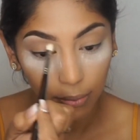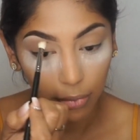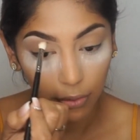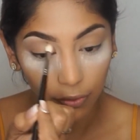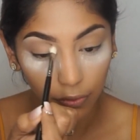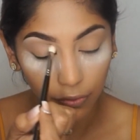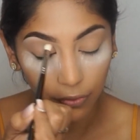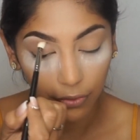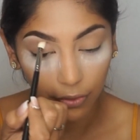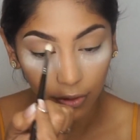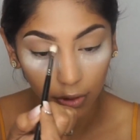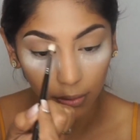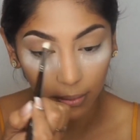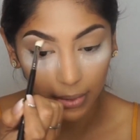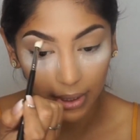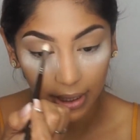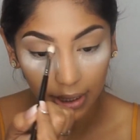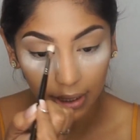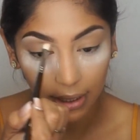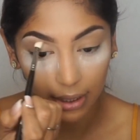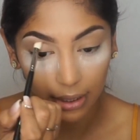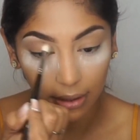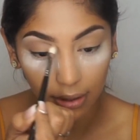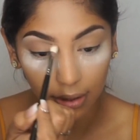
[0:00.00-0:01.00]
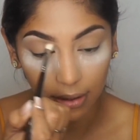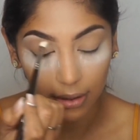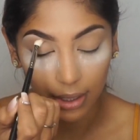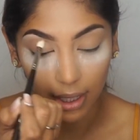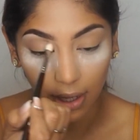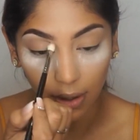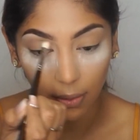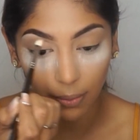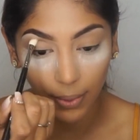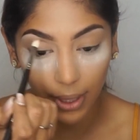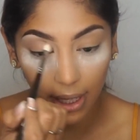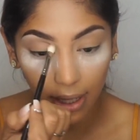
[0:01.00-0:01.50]
performing
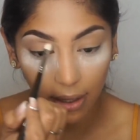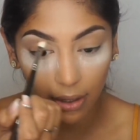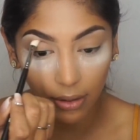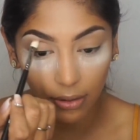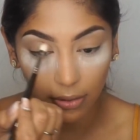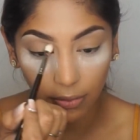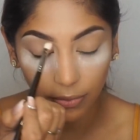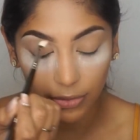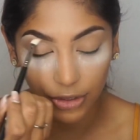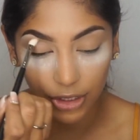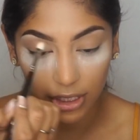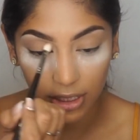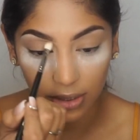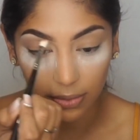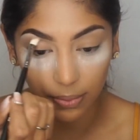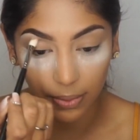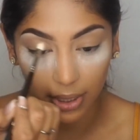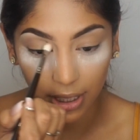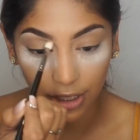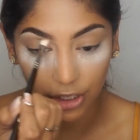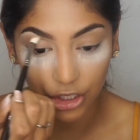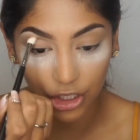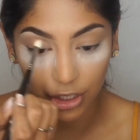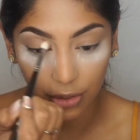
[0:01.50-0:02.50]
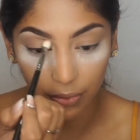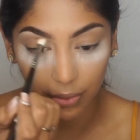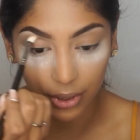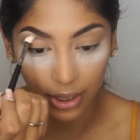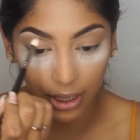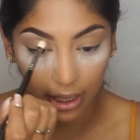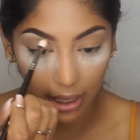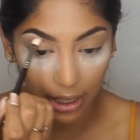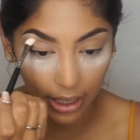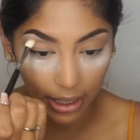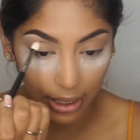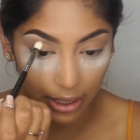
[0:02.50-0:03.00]
that well, which is why she went
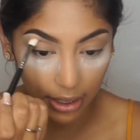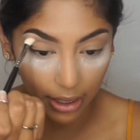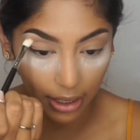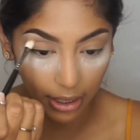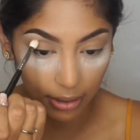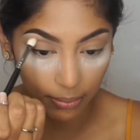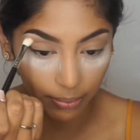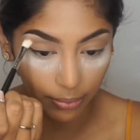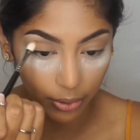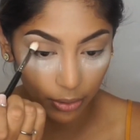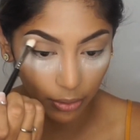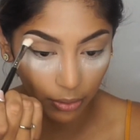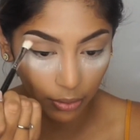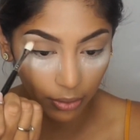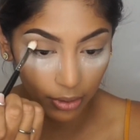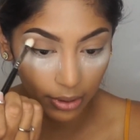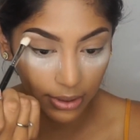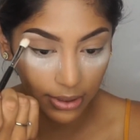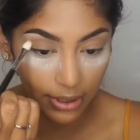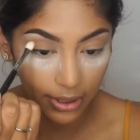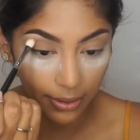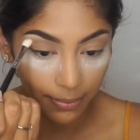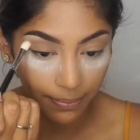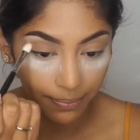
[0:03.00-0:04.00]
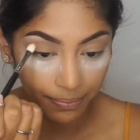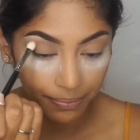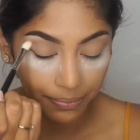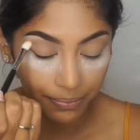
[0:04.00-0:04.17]
ahead and pulled